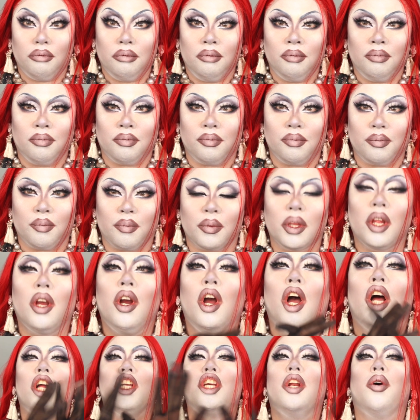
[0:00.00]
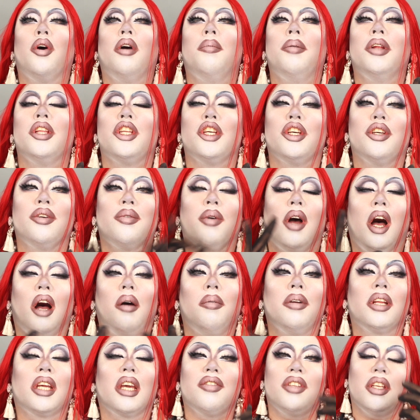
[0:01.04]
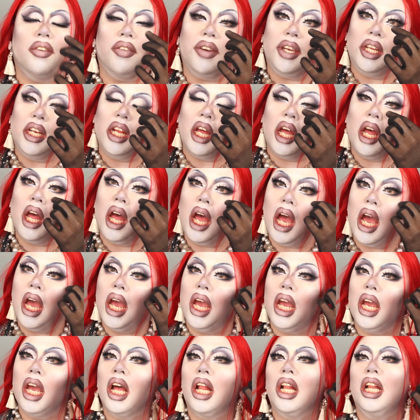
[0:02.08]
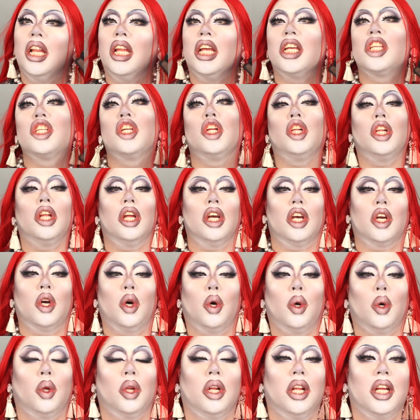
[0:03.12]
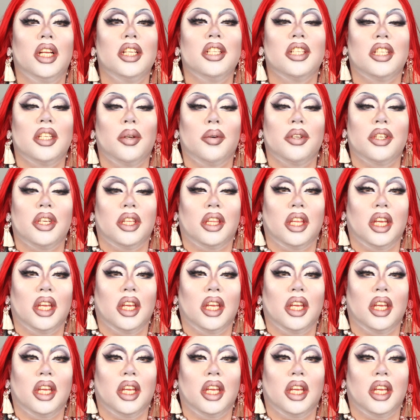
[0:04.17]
You know what I'm gonna do? I'm gonna give Divina a little call and see what she